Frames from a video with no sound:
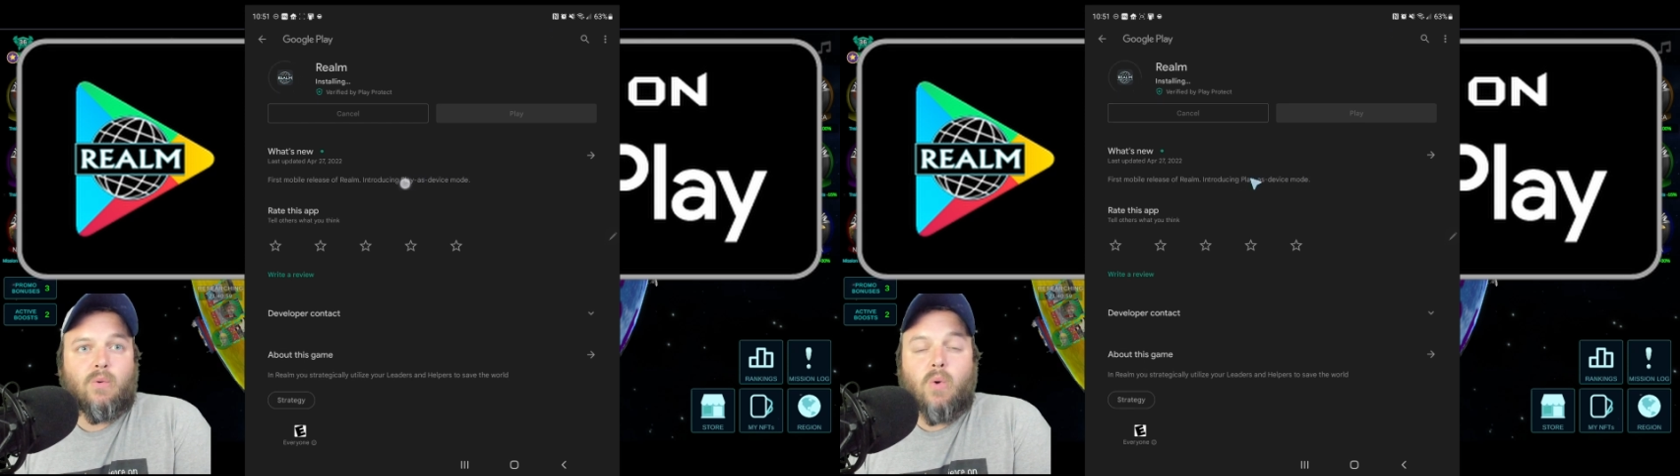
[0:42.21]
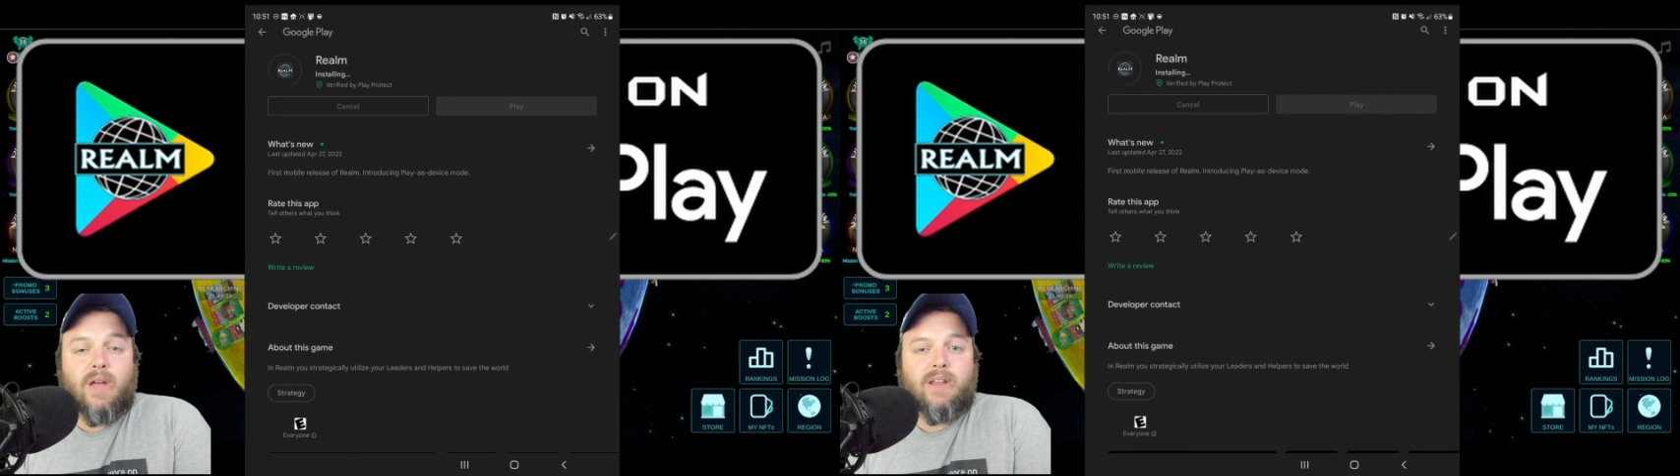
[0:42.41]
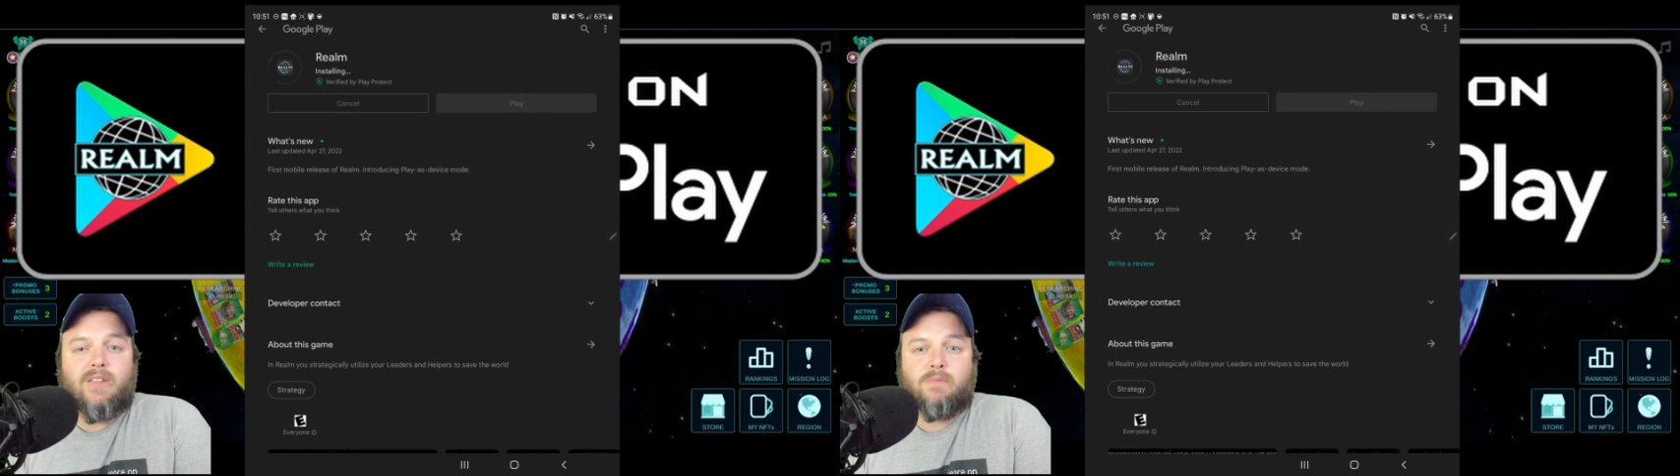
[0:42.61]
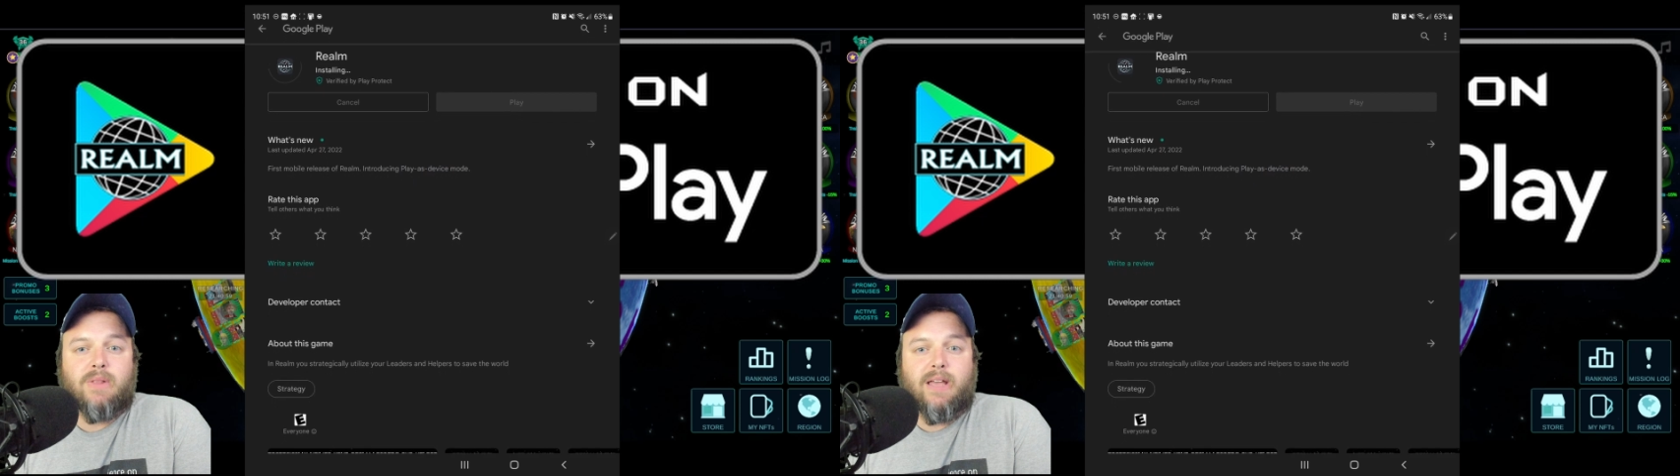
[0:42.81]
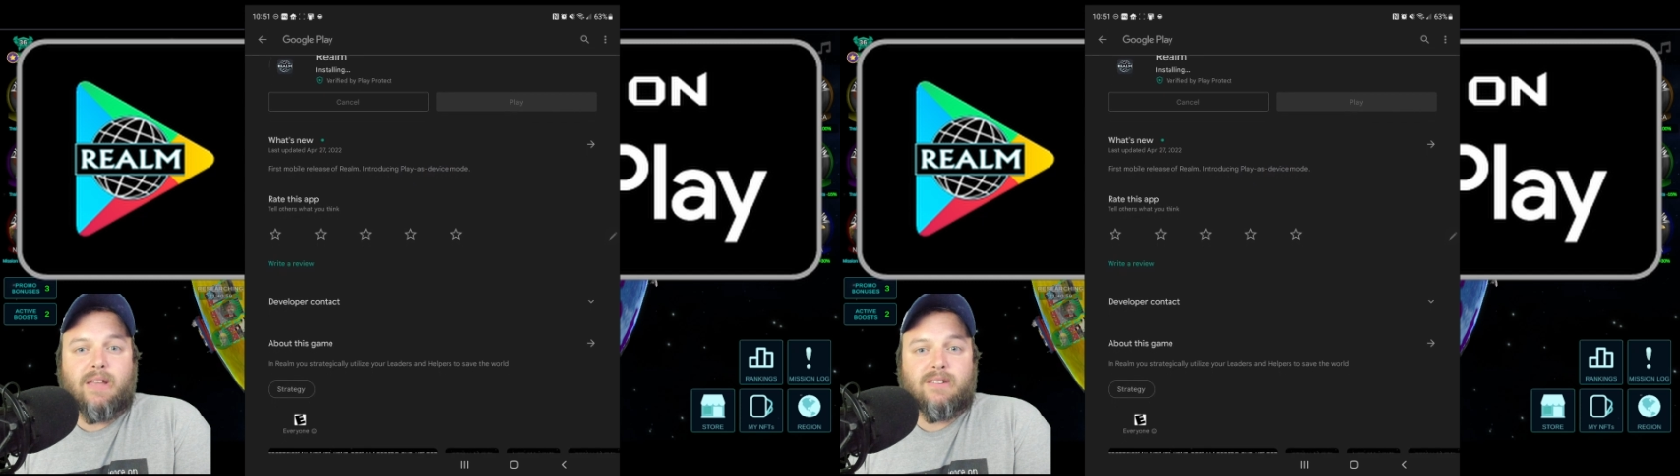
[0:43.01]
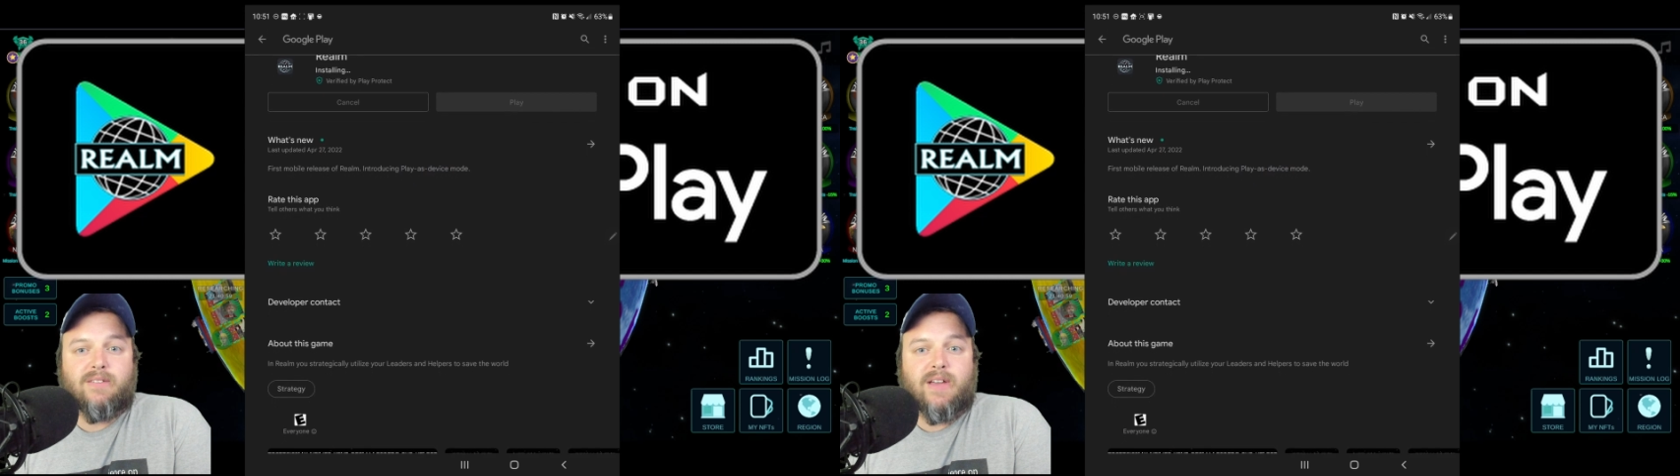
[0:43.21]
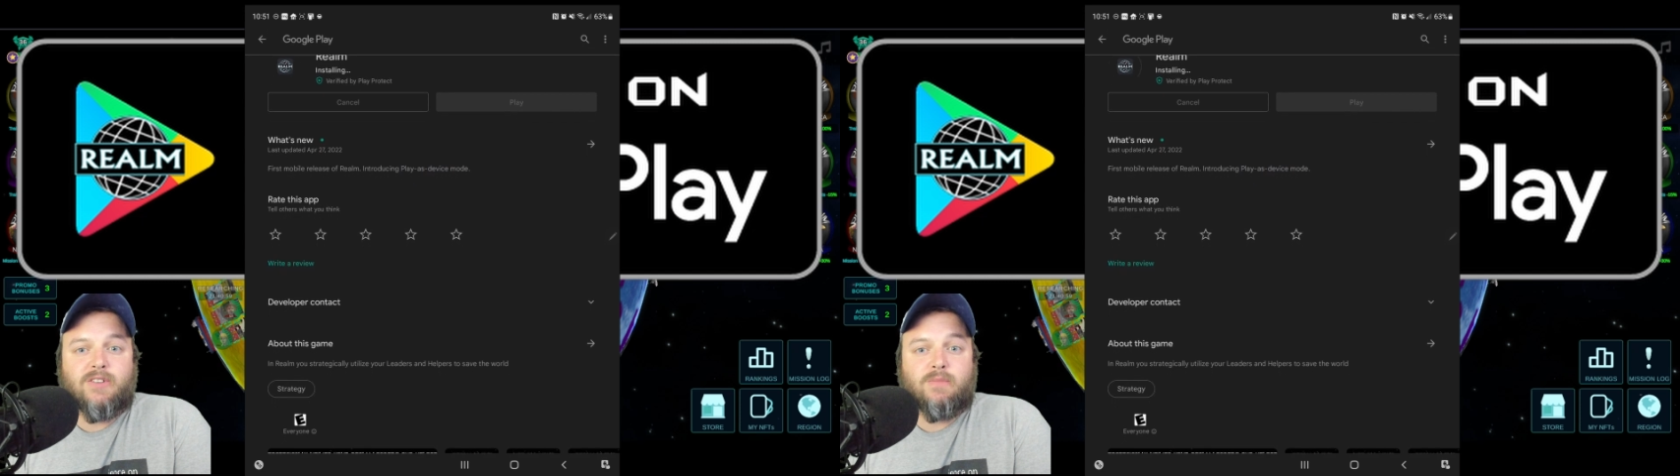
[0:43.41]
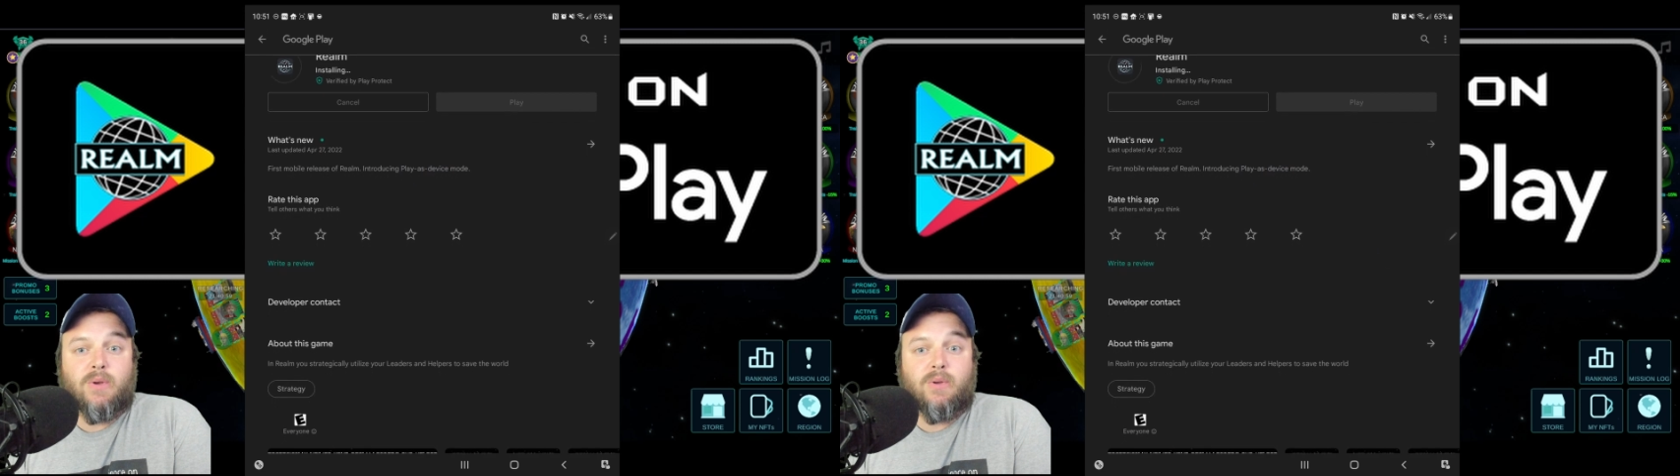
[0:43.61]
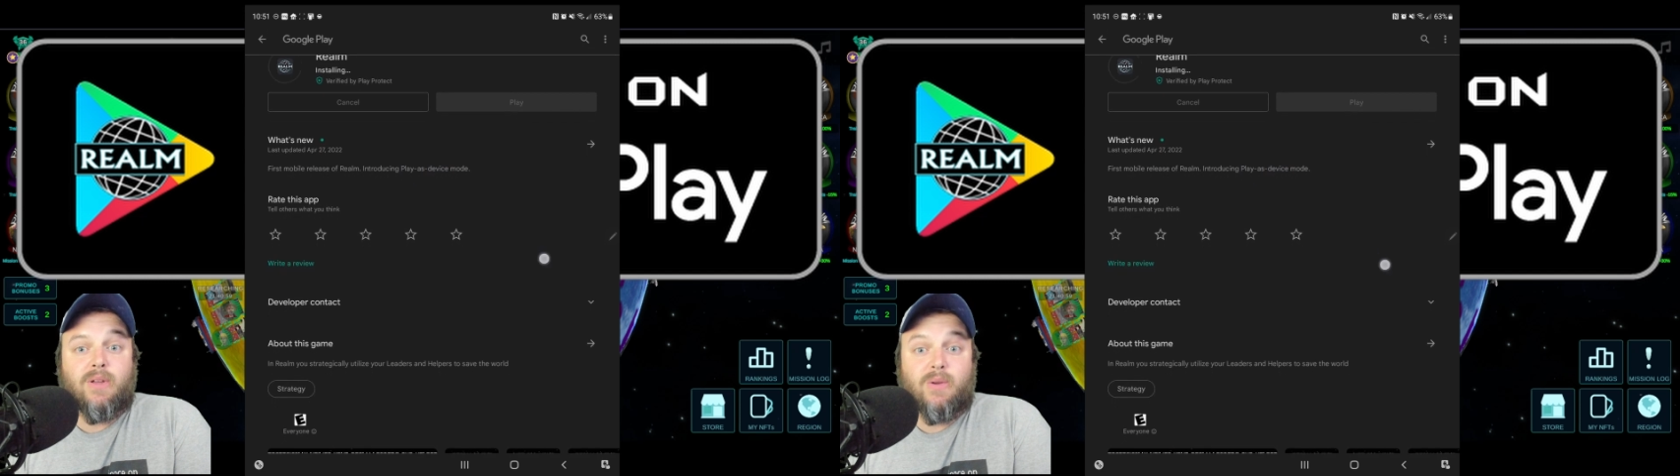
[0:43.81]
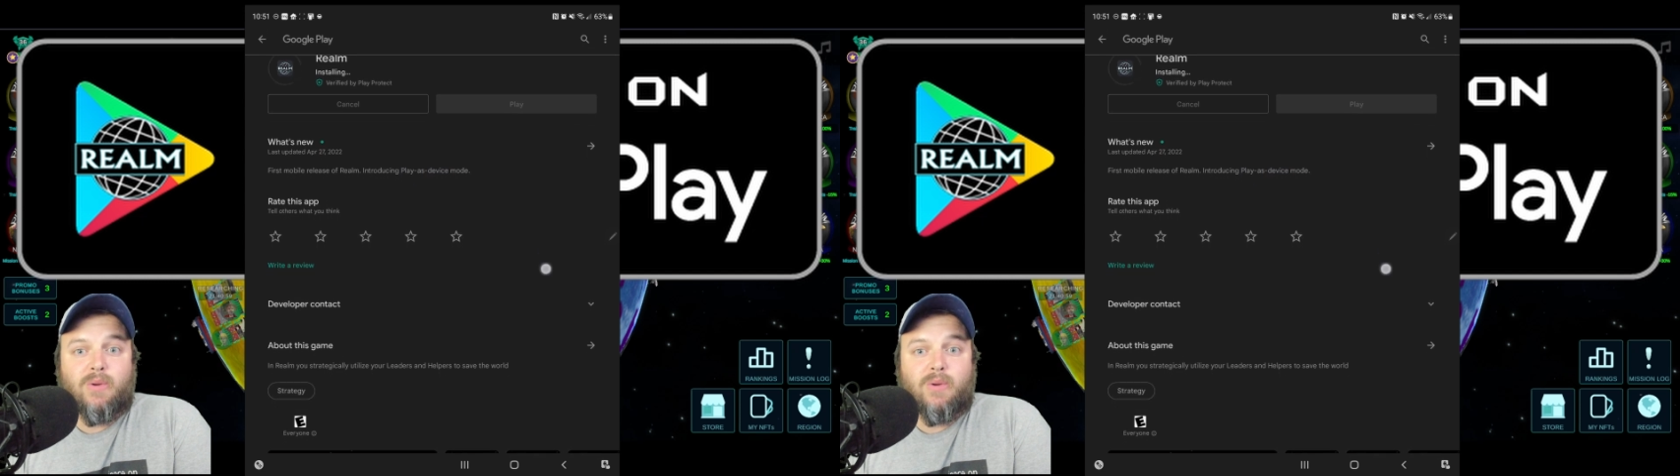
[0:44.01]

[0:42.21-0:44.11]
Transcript: What is play as device mode?